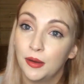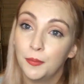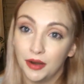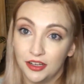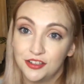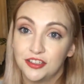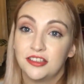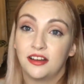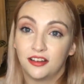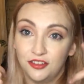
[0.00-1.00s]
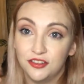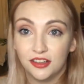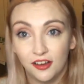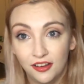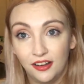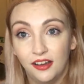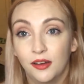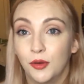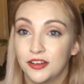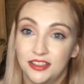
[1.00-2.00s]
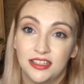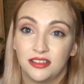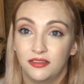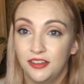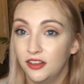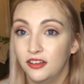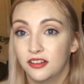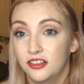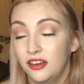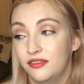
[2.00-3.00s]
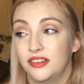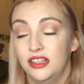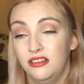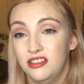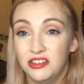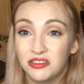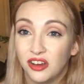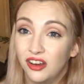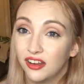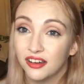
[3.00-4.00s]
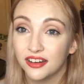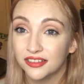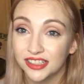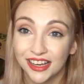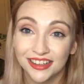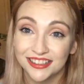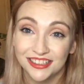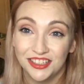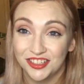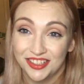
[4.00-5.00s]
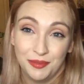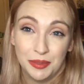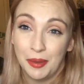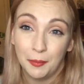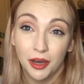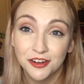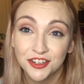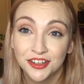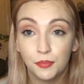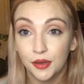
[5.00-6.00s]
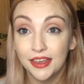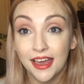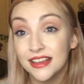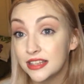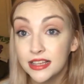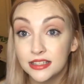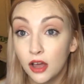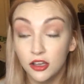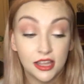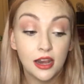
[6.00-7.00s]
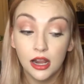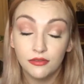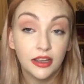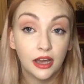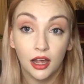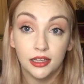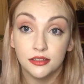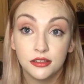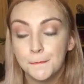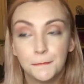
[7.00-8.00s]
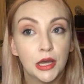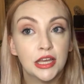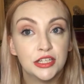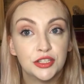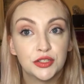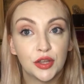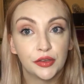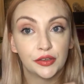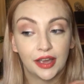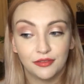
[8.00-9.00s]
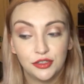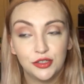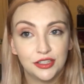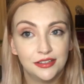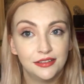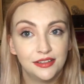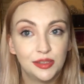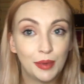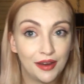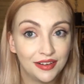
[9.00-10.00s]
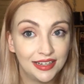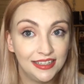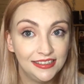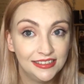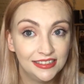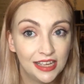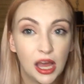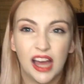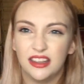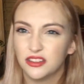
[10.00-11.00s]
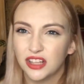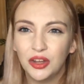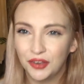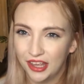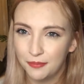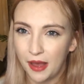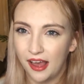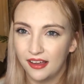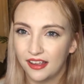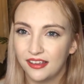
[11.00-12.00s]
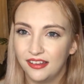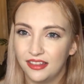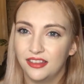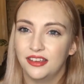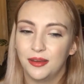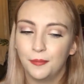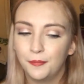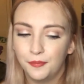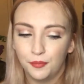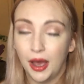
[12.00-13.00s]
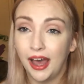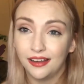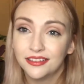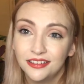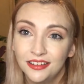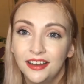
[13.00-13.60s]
blush so then I can use the highlighter, whereas this, I feel like I don't even really need to use a highlighter after that because it just seems a bit much. But yeah, it's nice. They're lovely colours, but it's just like, have to use it sparingly. And then there's a lot of kickback in the pan,